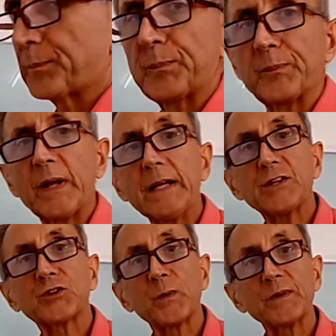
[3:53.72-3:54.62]

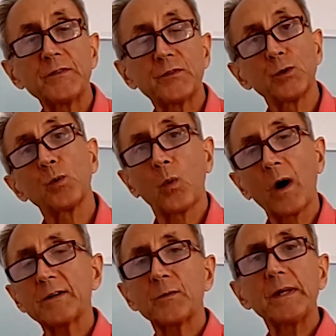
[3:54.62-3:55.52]
Page 22.
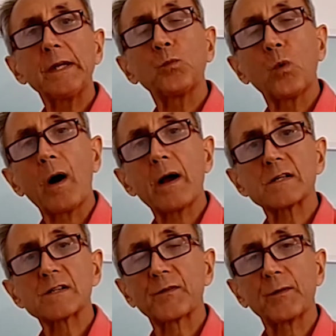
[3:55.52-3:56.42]
Why do we need
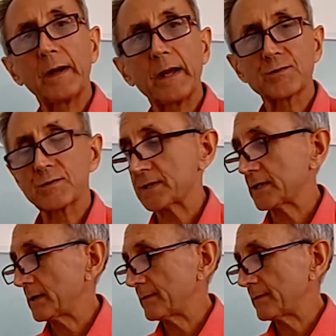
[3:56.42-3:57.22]
wires for electricity?